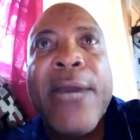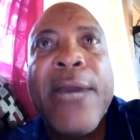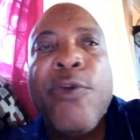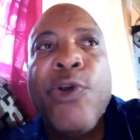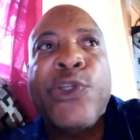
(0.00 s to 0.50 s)

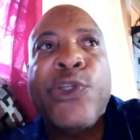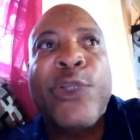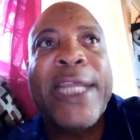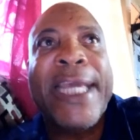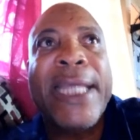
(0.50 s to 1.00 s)
and rose out
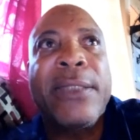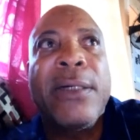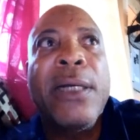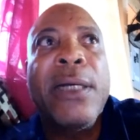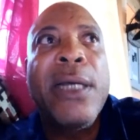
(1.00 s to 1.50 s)
of the
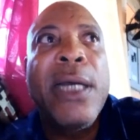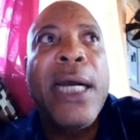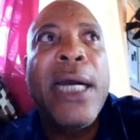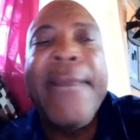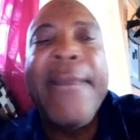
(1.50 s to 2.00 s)
ghetto
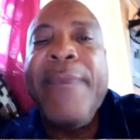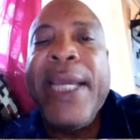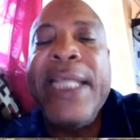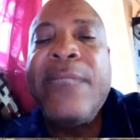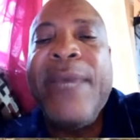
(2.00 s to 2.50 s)
and made
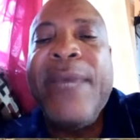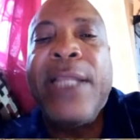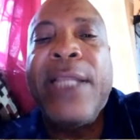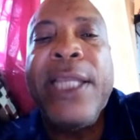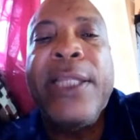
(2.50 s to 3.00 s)
his way
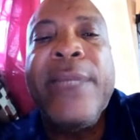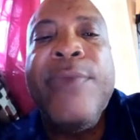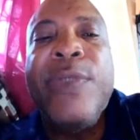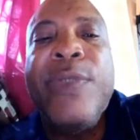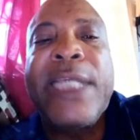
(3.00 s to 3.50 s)
into the
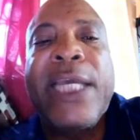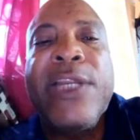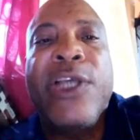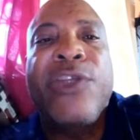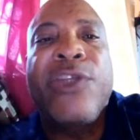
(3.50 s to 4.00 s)
music
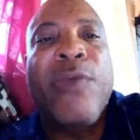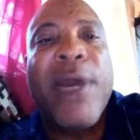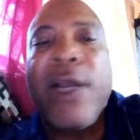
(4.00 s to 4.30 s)
industry, won a